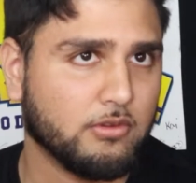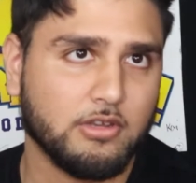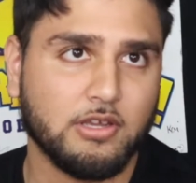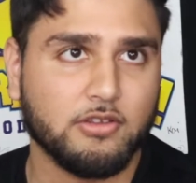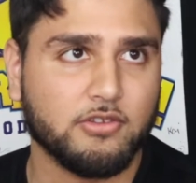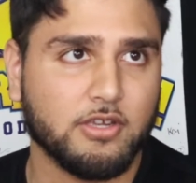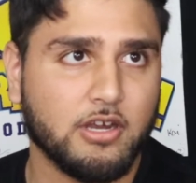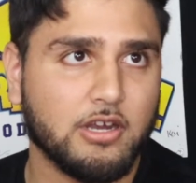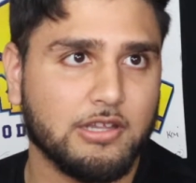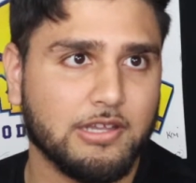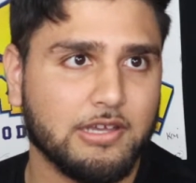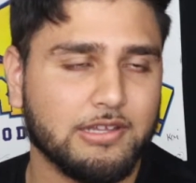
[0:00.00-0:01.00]
And I was like, all
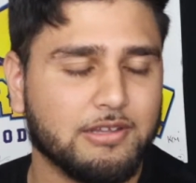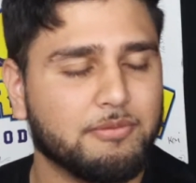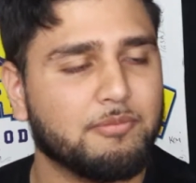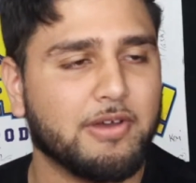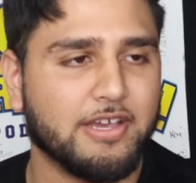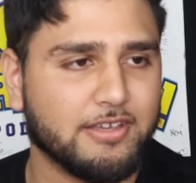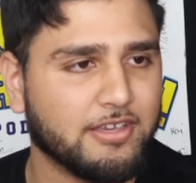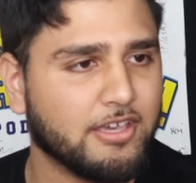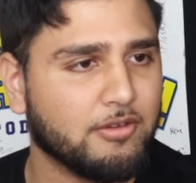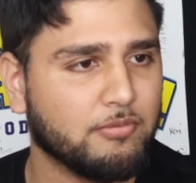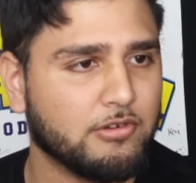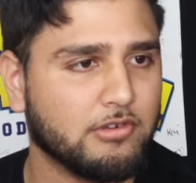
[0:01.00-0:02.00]
right, like let me buy a
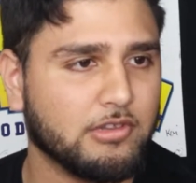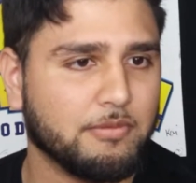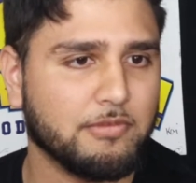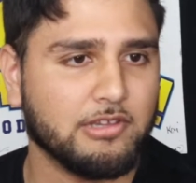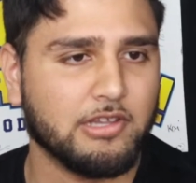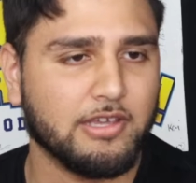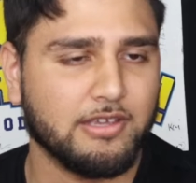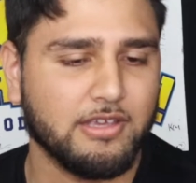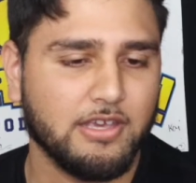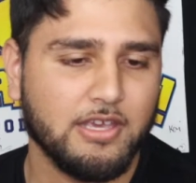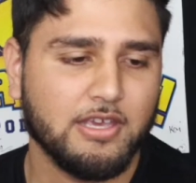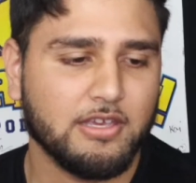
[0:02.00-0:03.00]
camera, let me like
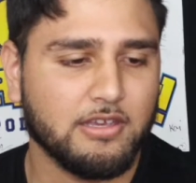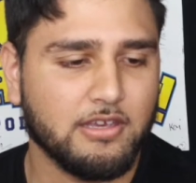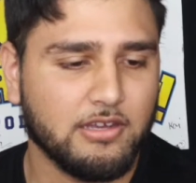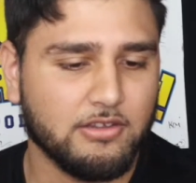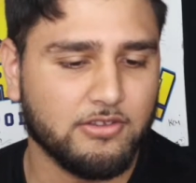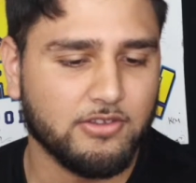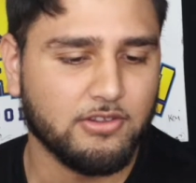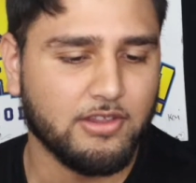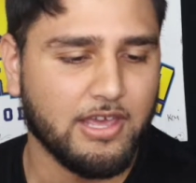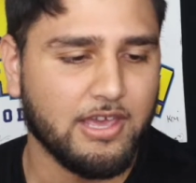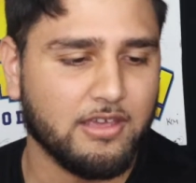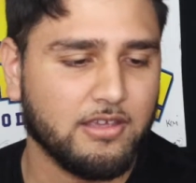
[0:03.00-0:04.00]
get into
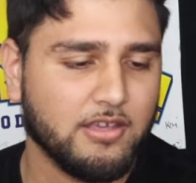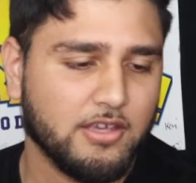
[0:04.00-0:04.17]
that.